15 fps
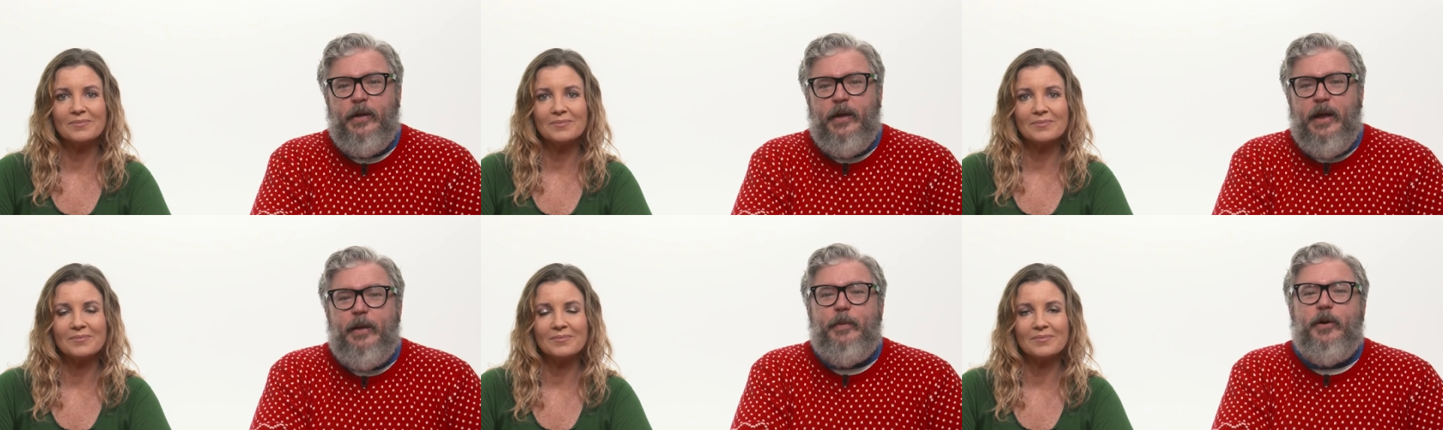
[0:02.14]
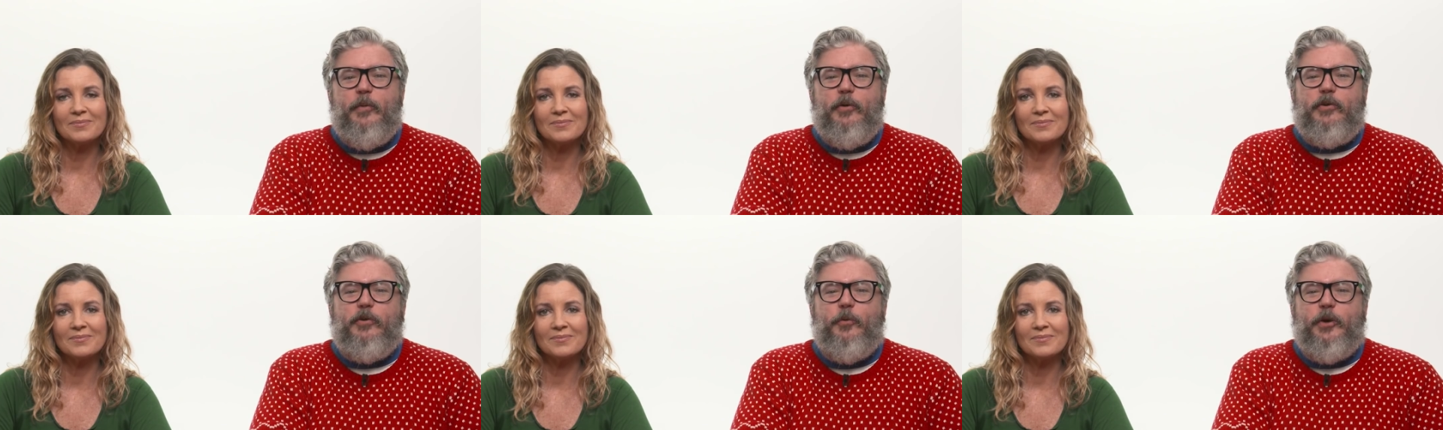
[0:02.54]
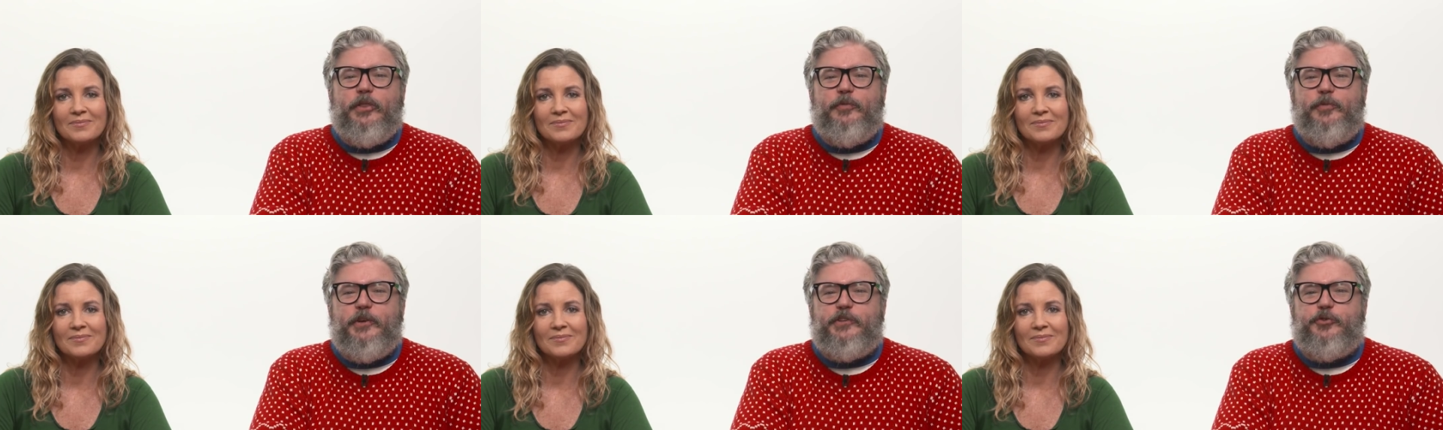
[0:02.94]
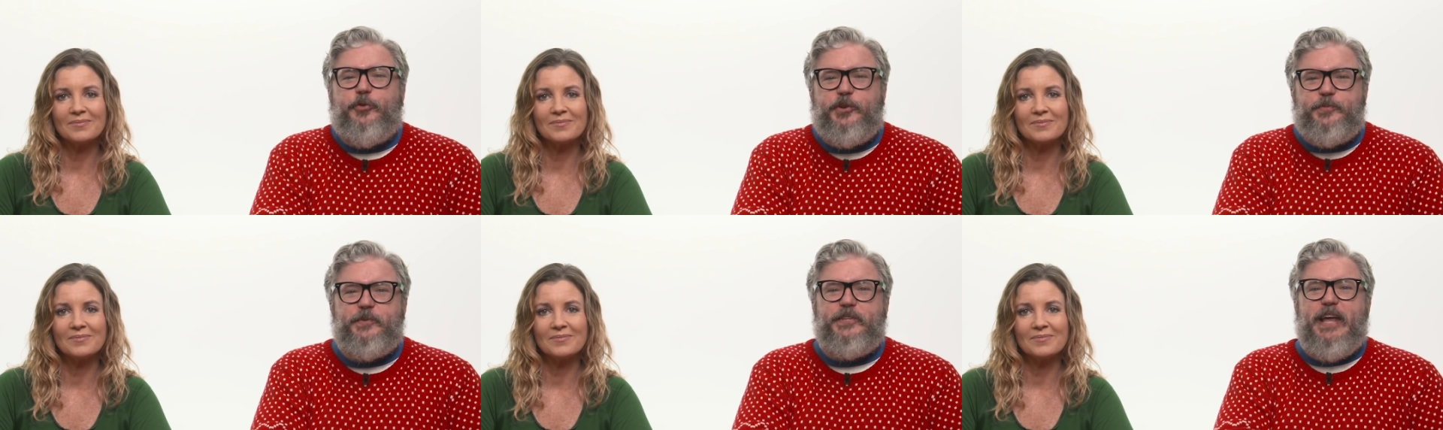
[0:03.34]
Speaker 1: Hey everybody, welcome to What the Flicks
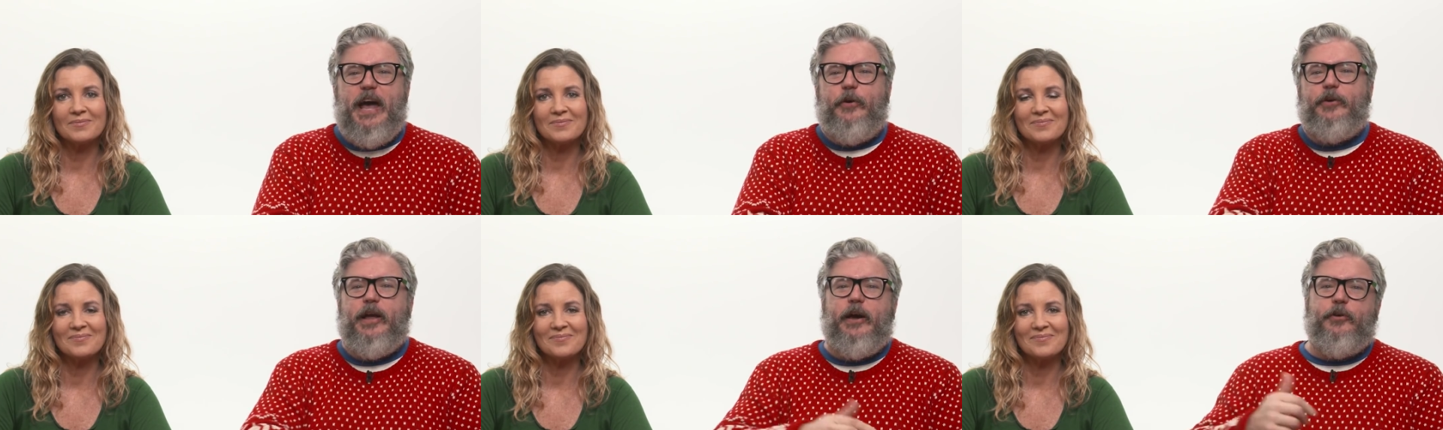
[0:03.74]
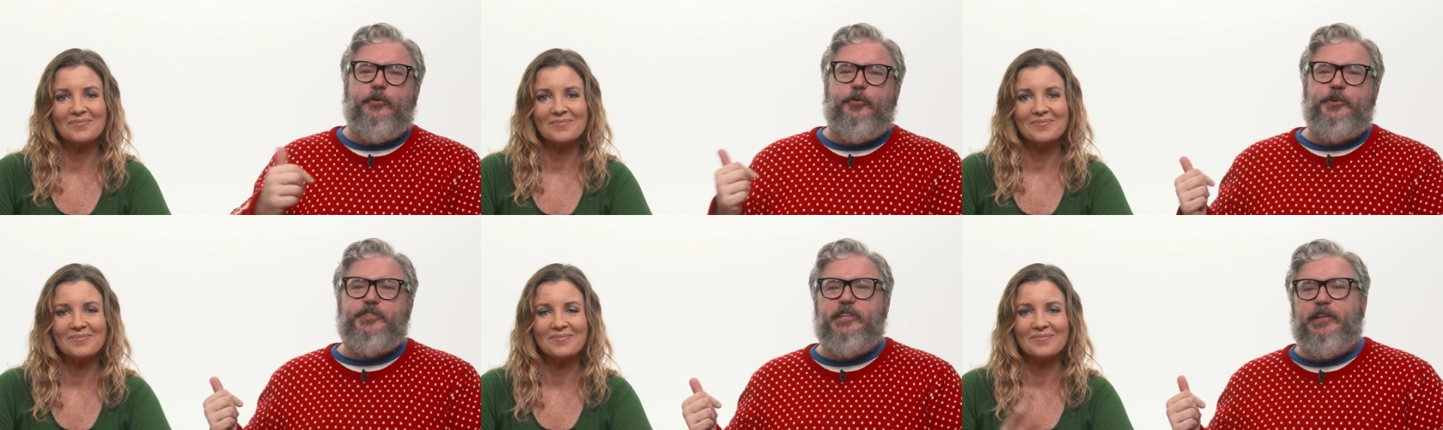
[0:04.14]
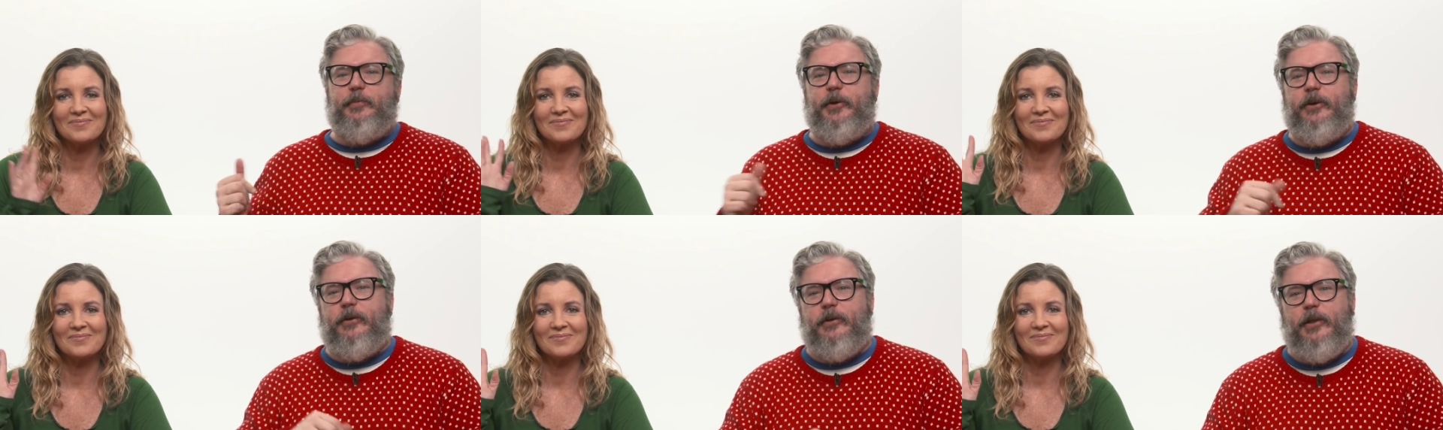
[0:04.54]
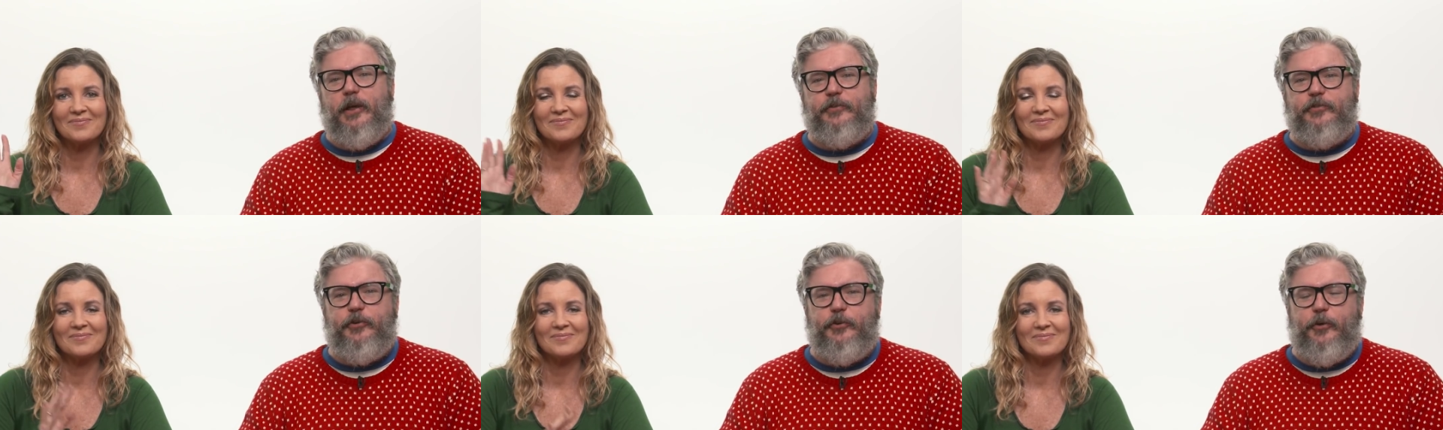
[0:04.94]
Christmas Countdown. Christy Lemire,
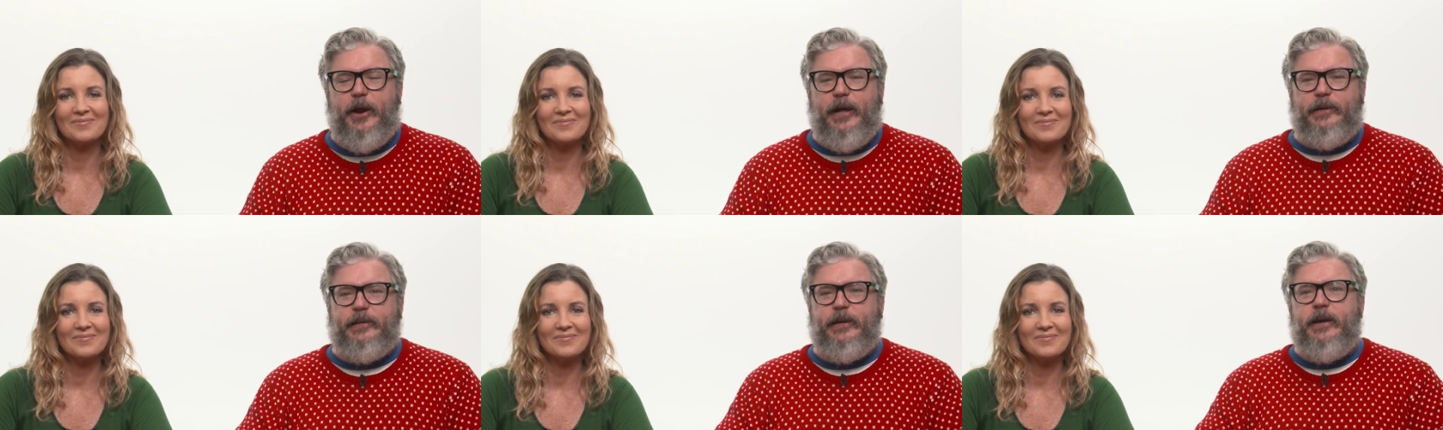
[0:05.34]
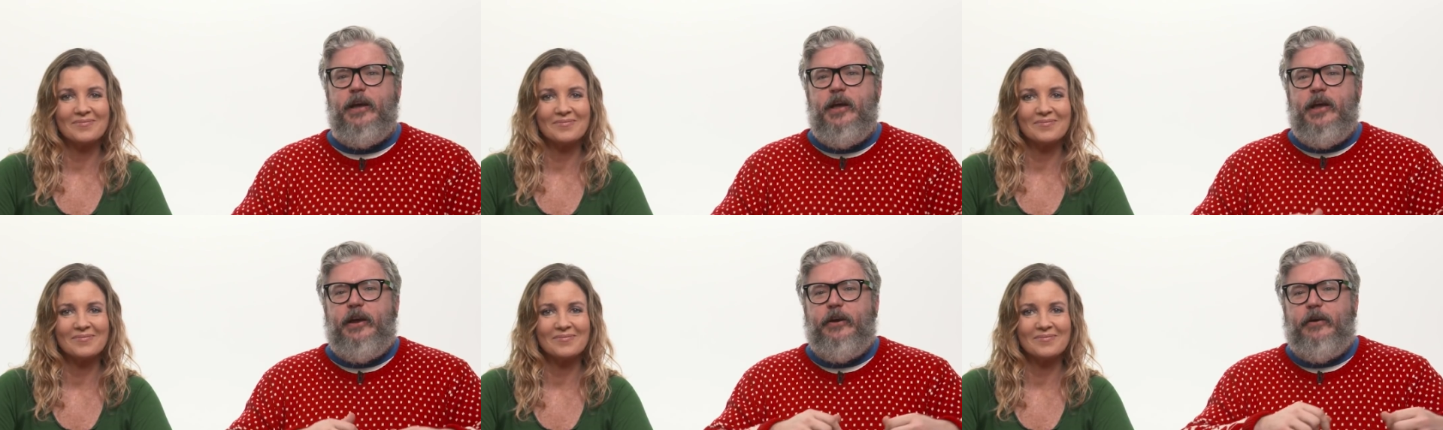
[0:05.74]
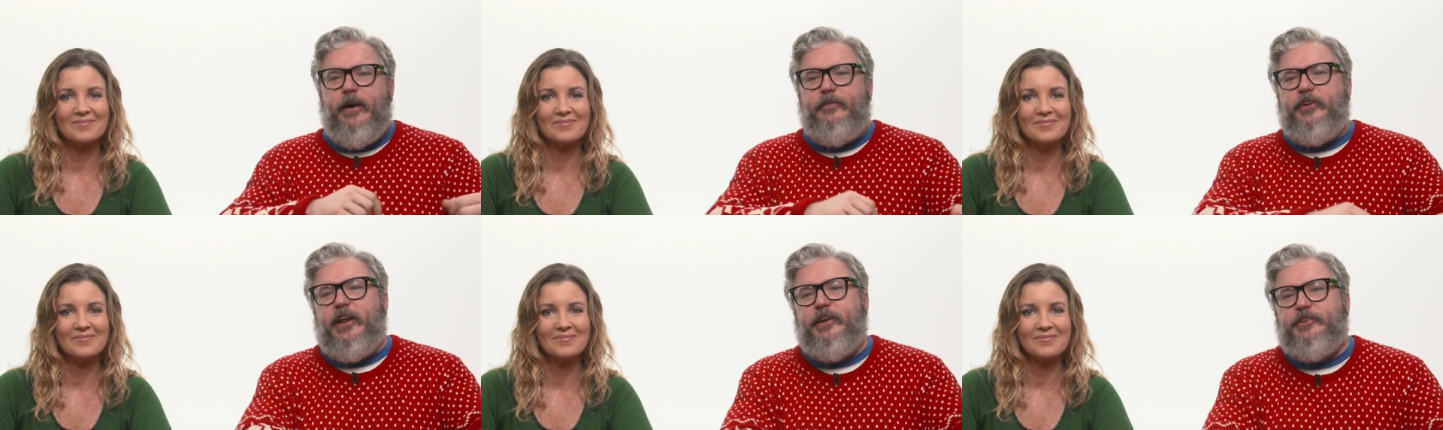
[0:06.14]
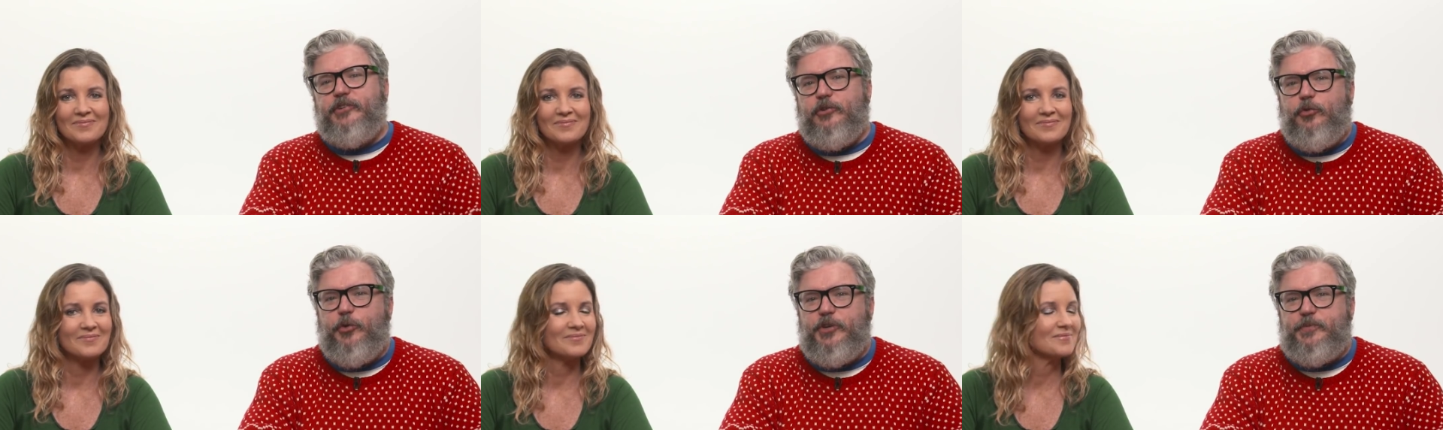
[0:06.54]
Alonso Duralde here every day
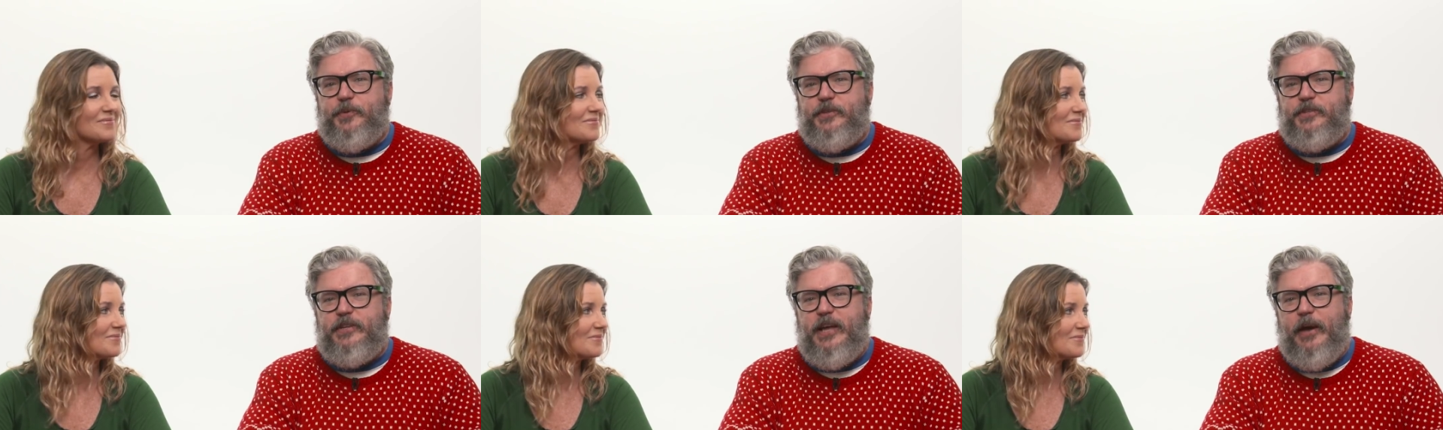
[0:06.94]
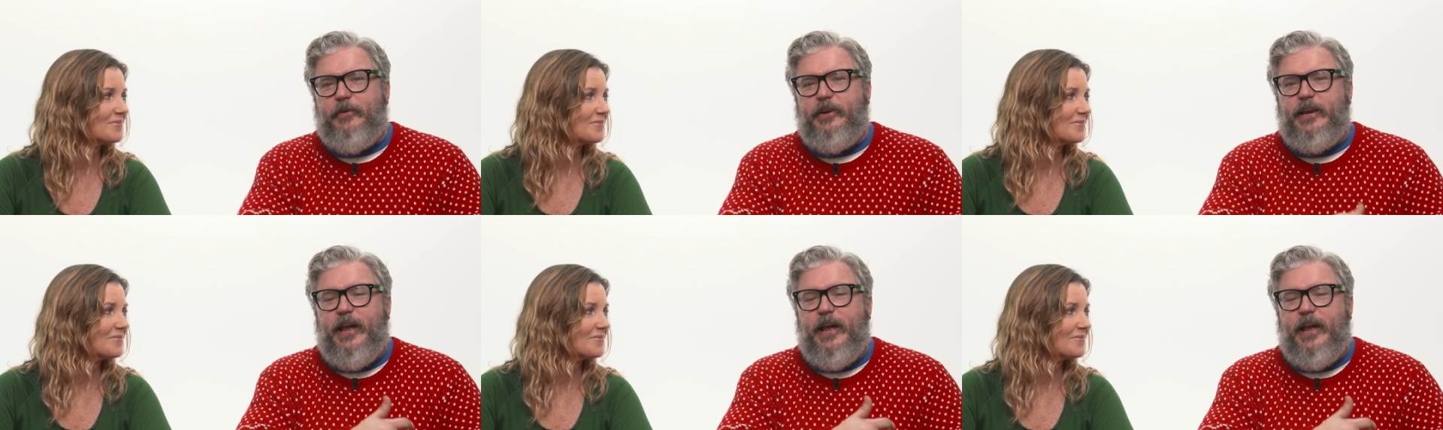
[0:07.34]
until Christmas, counting